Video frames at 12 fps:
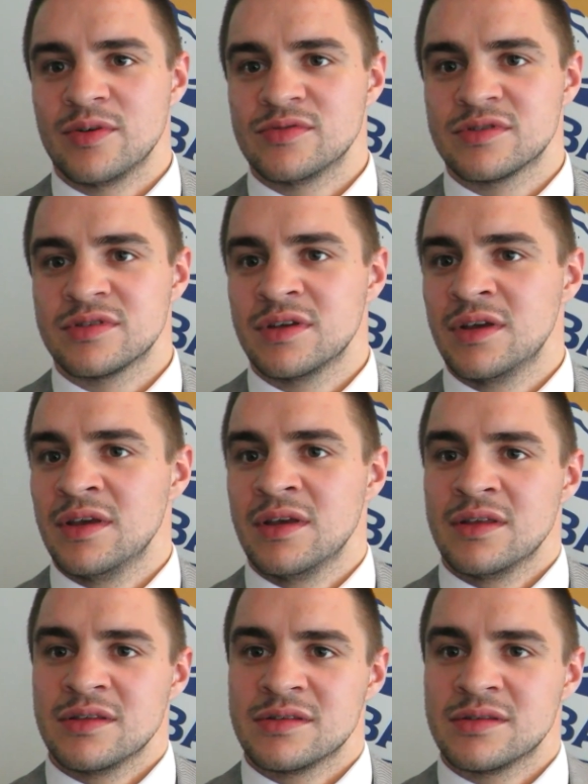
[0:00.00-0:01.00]
the most.
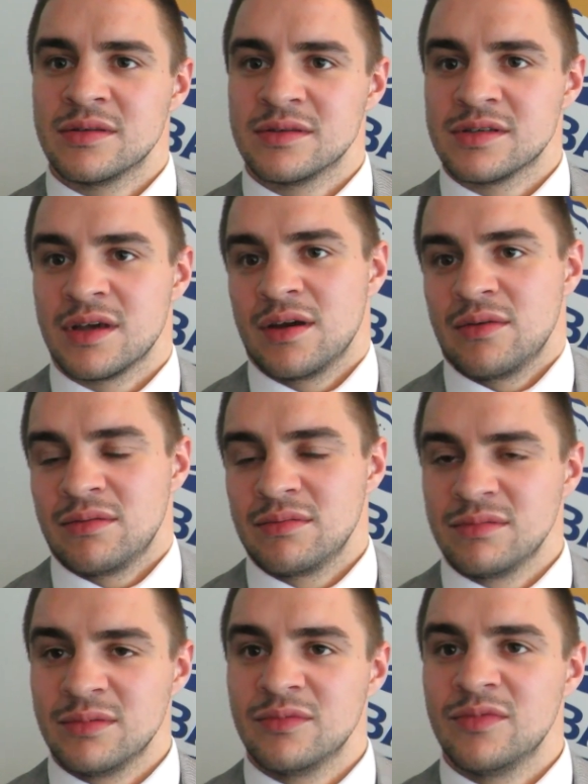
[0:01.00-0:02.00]
Indeed. So,
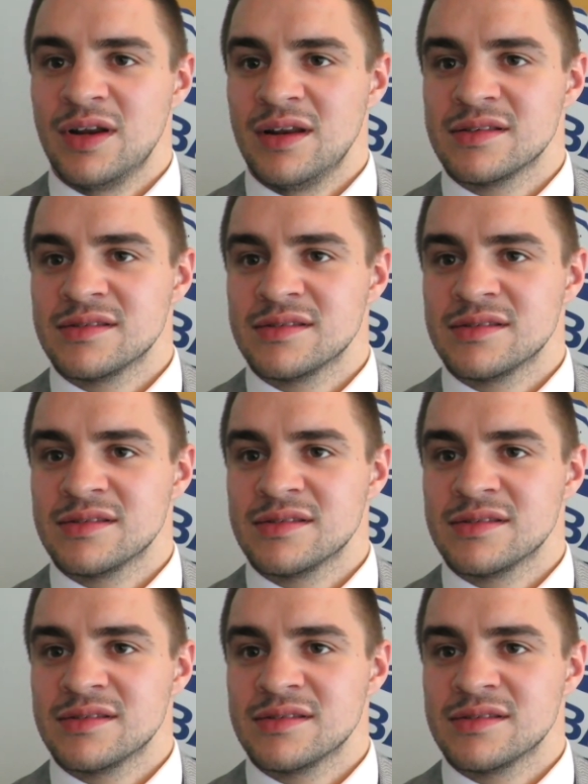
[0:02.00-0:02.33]
really